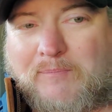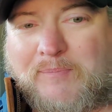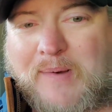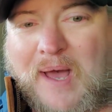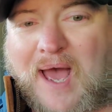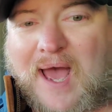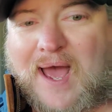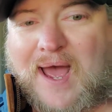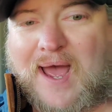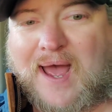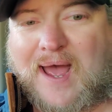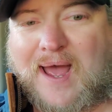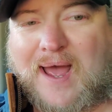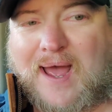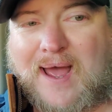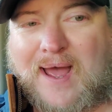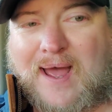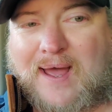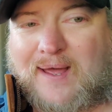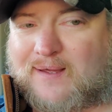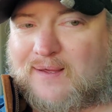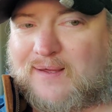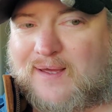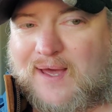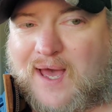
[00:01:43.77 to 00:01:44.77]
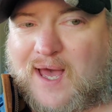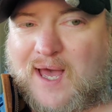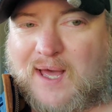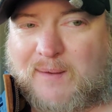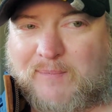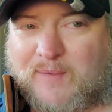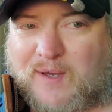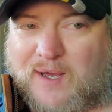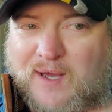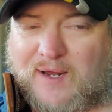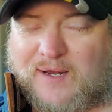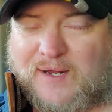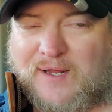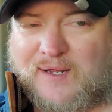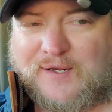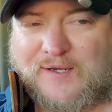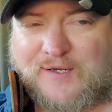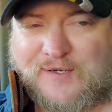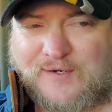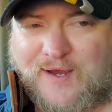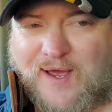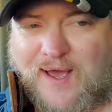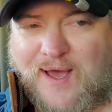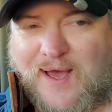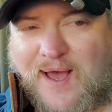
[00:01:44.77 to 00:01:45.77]
Bang! I'm gonna
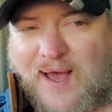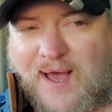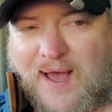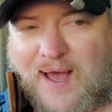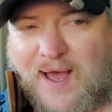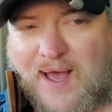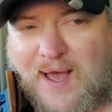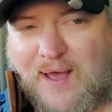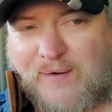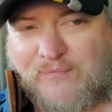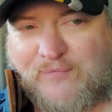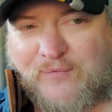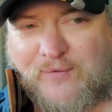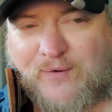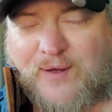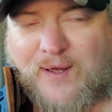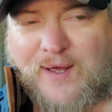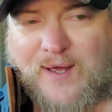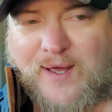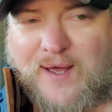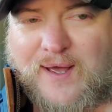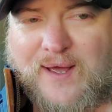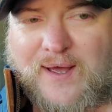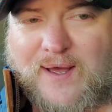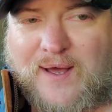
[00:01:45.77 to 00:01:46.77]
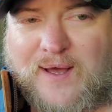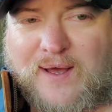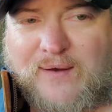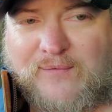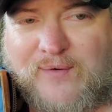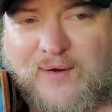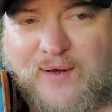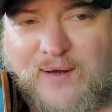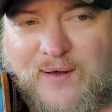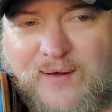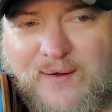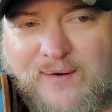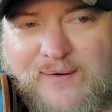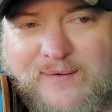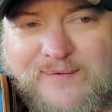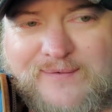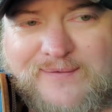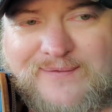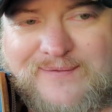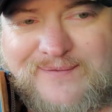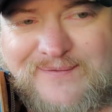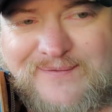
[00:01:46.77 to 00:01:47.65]
drive forever.